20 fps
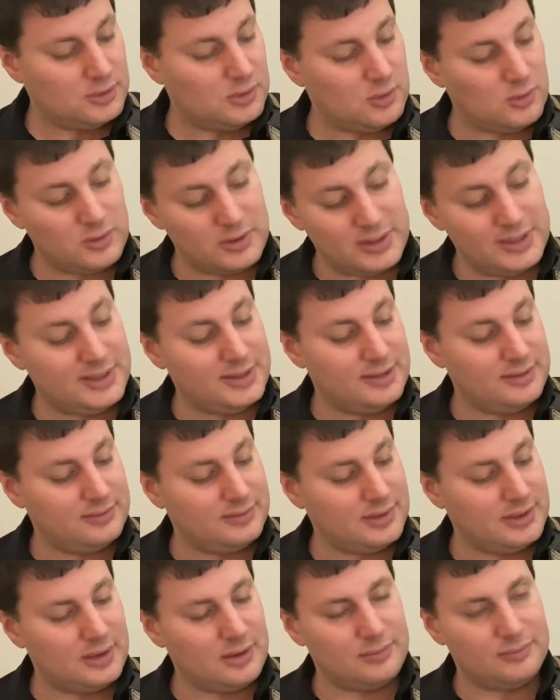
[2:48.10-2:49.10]
or E,
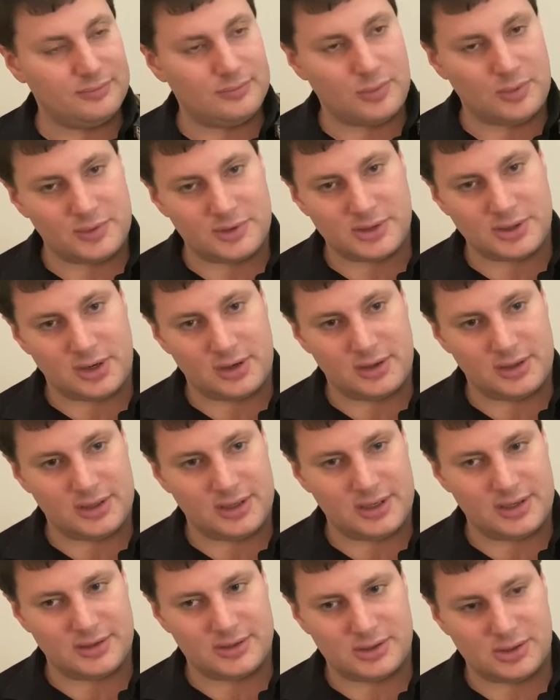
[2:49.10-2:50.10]
where we start
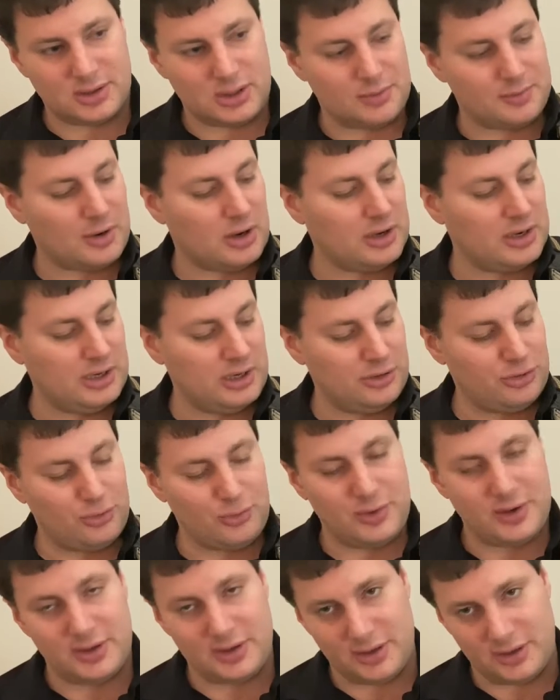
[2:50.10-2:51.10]
again. So it could be any
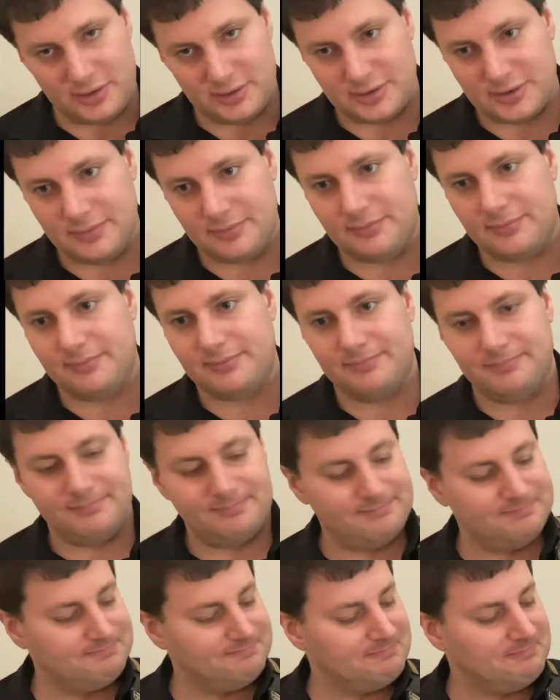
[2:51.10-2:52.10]
3 of those.
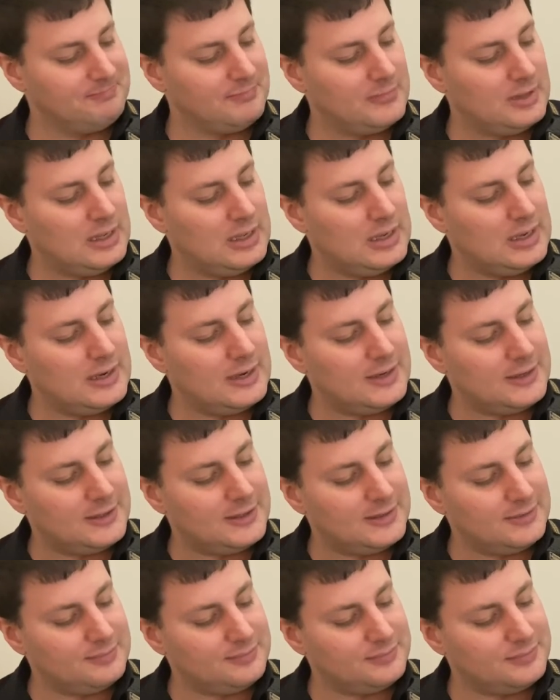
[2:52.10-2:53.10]

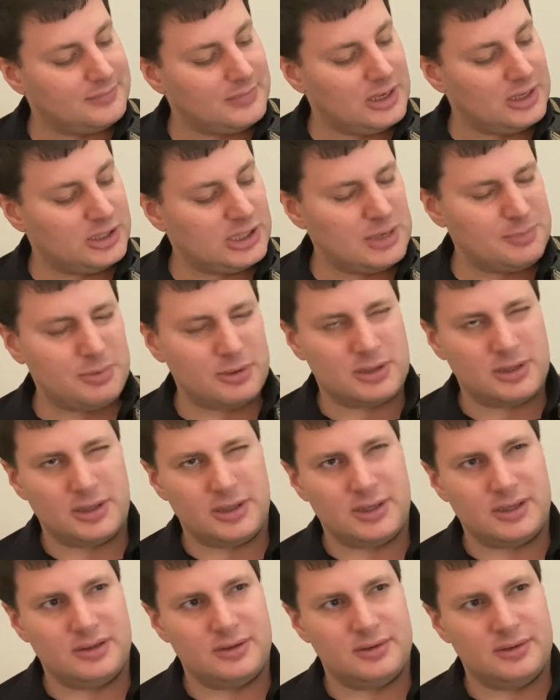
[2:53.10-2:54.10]
And
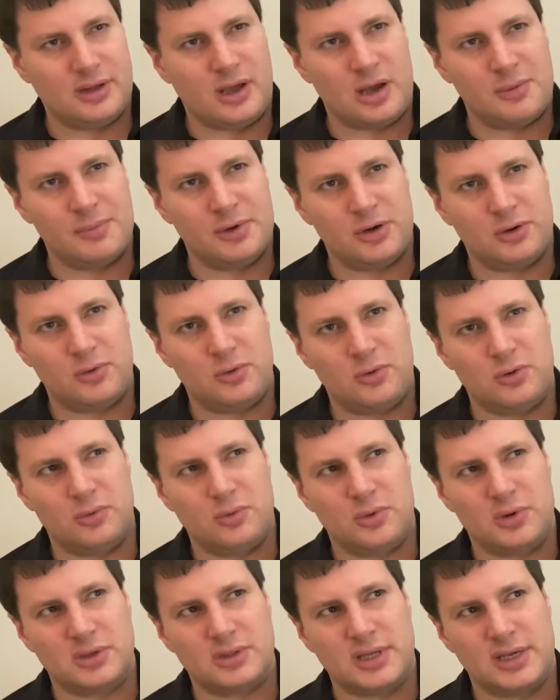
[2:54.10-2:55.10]
typically, the augmented chord
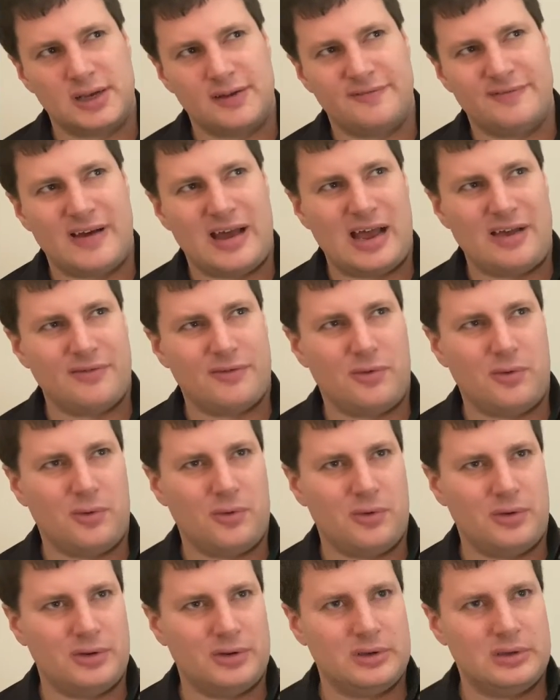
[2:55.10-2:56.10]
works like a 5
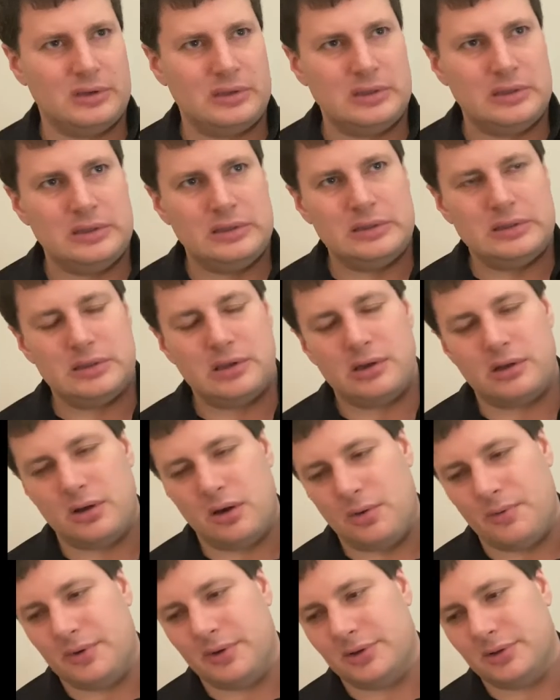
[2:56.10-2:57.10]
chord
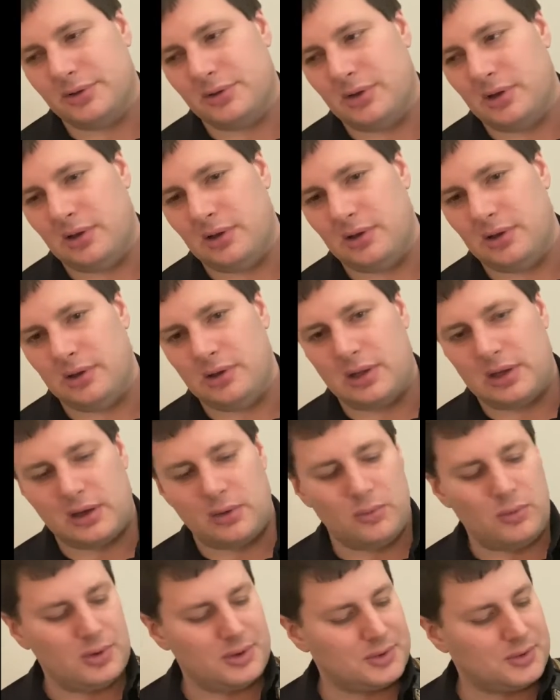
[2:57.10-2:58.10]
going to like a
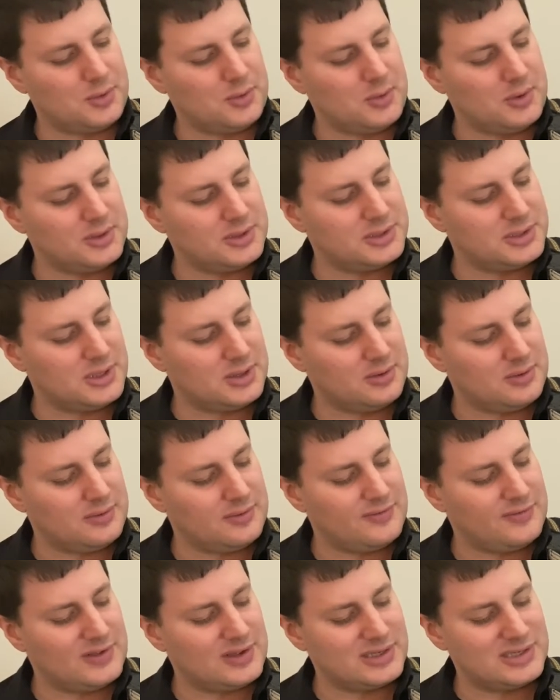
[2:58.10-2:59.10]
1 chord. So
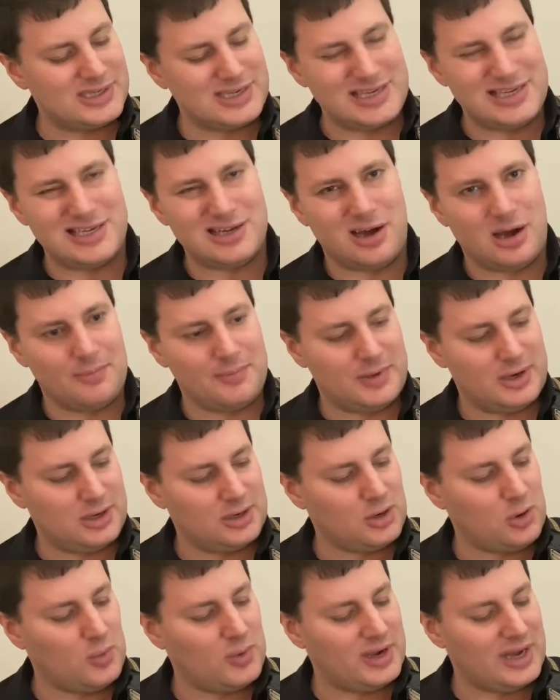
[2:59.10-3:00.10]
if it's E augmented
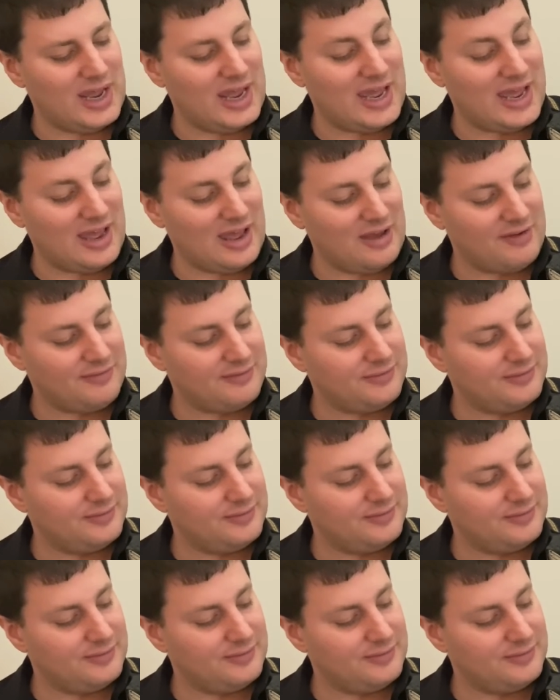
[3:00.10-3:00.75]
going to F,